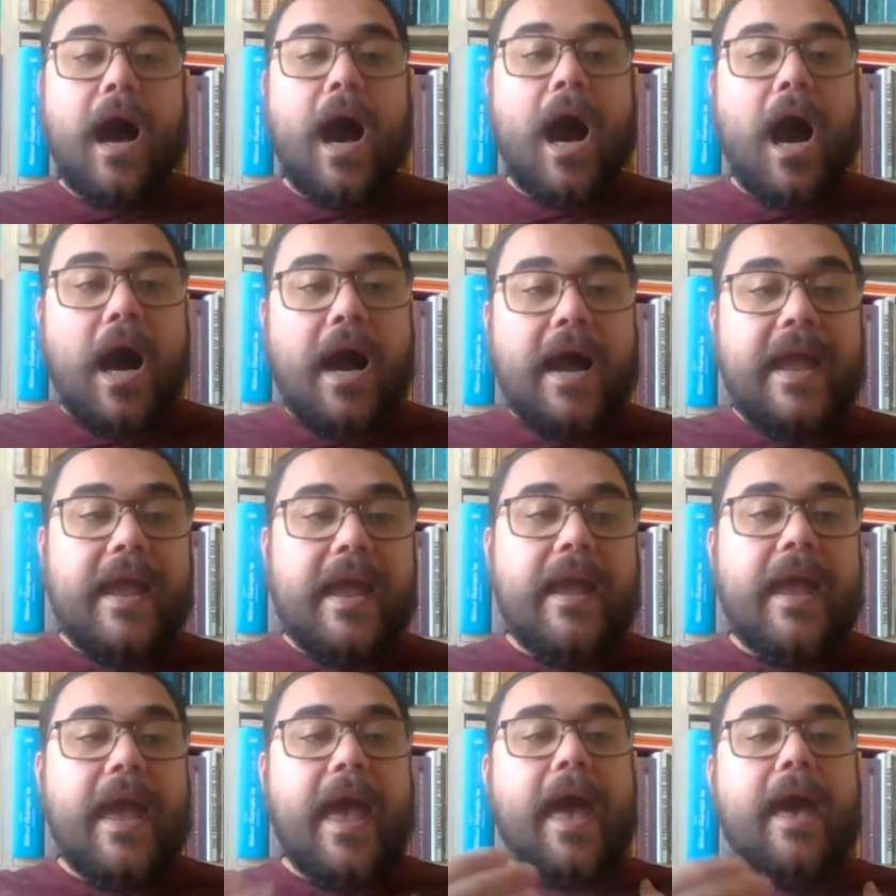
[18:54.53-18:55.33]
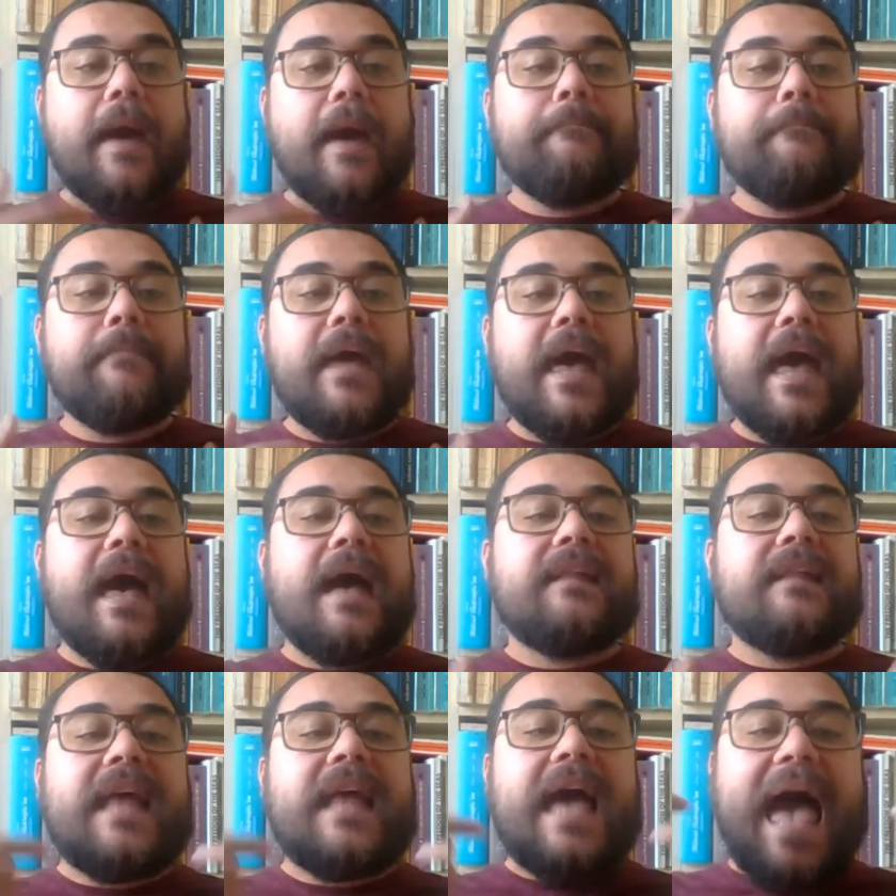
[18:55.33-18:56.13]
I am
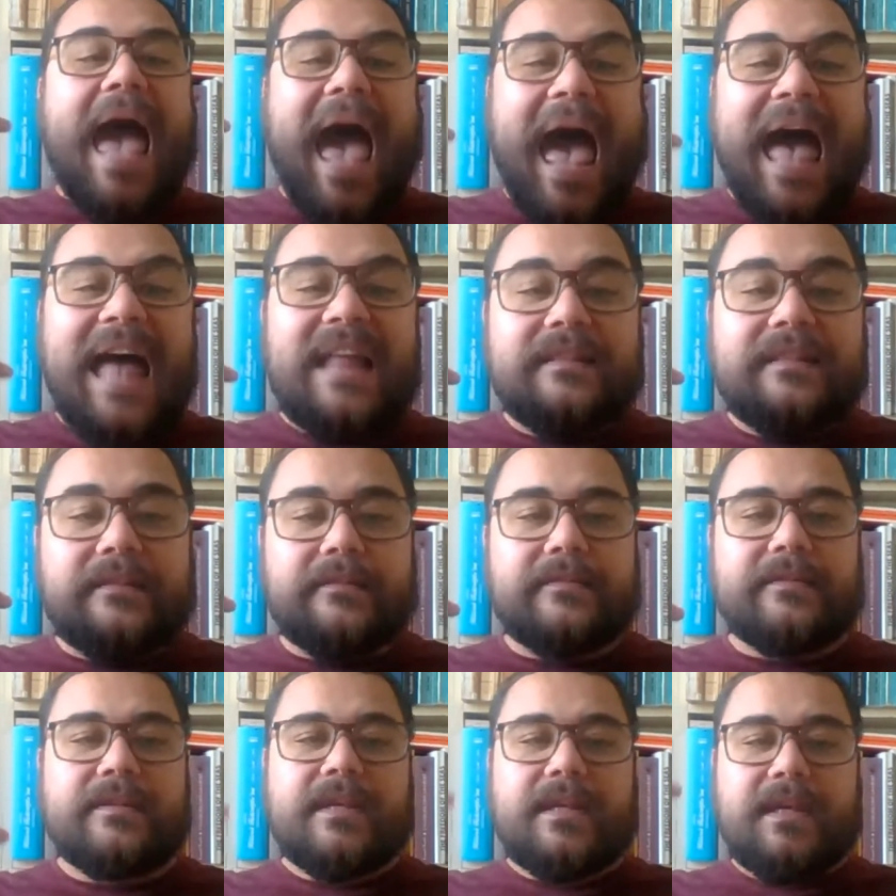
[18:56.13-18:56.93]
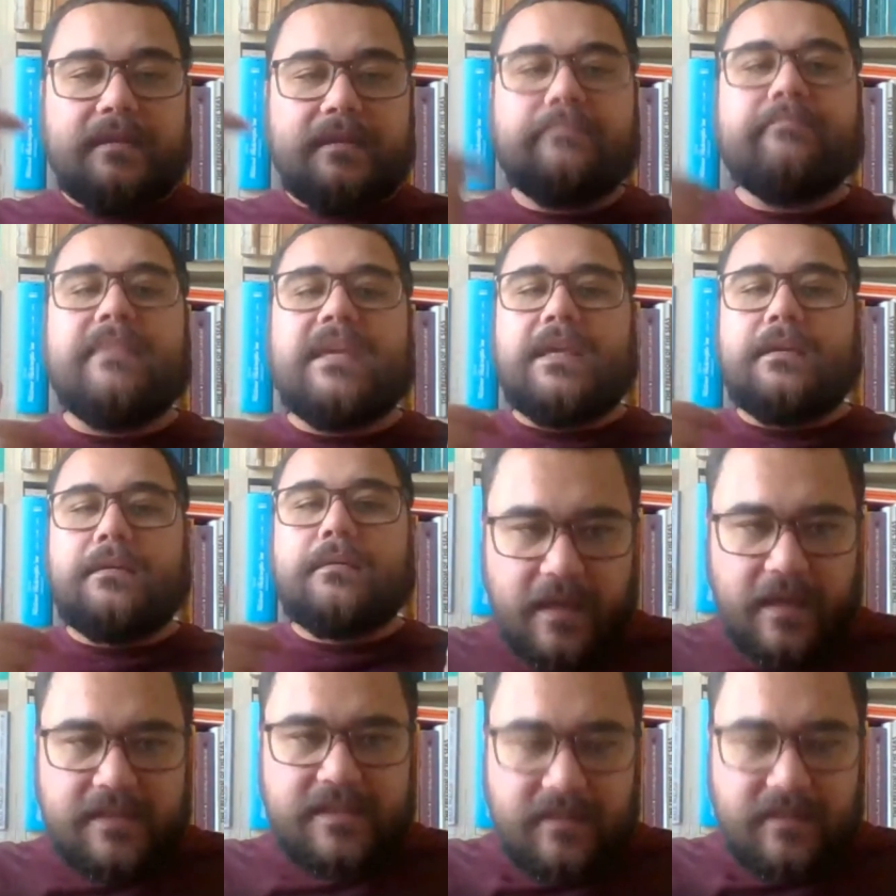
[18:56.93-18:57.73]
an end in me,
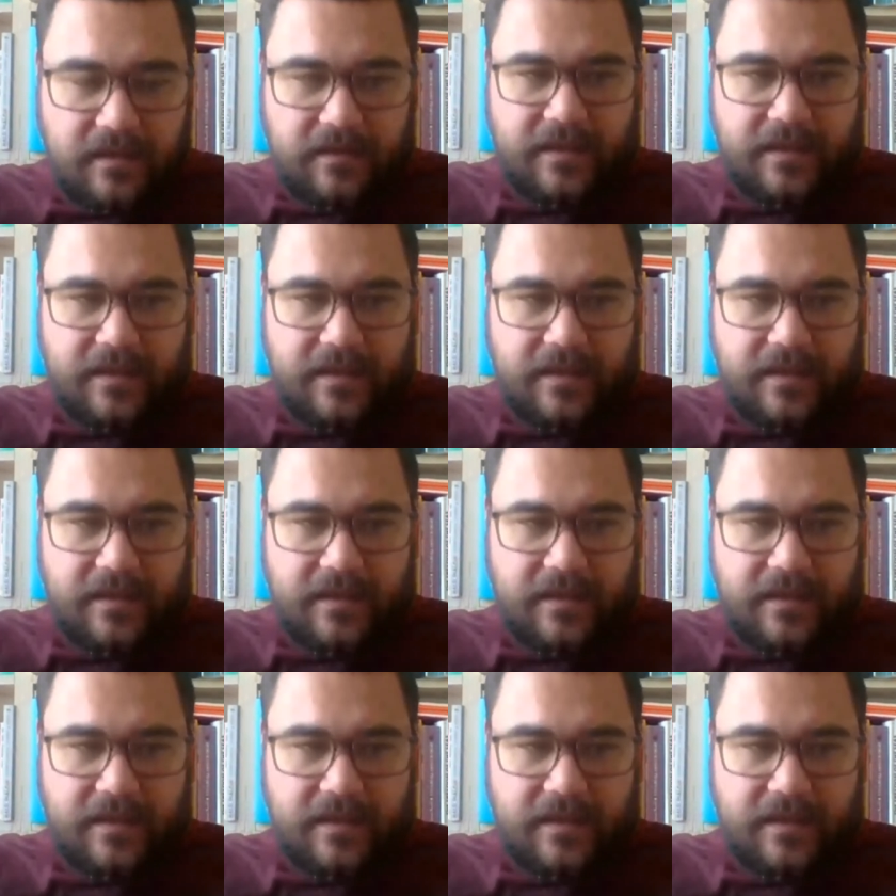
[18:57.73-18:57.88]
as